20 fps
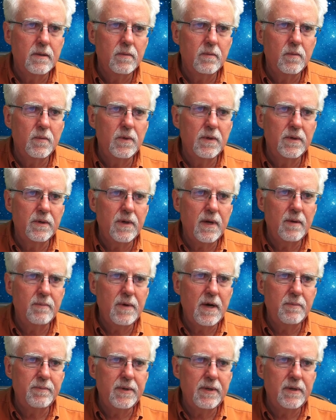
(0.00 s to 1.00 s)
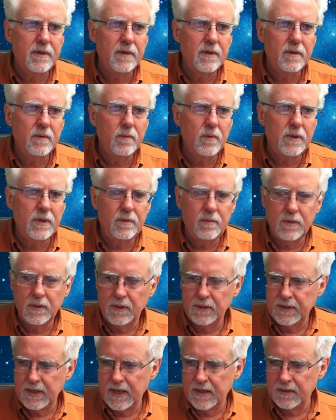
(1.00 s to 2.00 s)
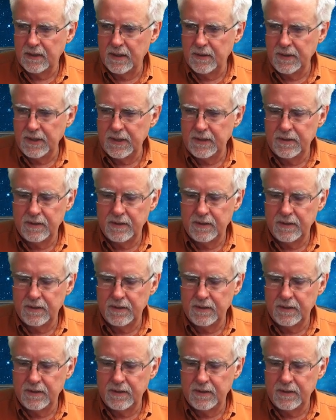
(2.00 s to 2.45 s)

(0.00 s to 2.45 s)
We'll come up here. We will download it.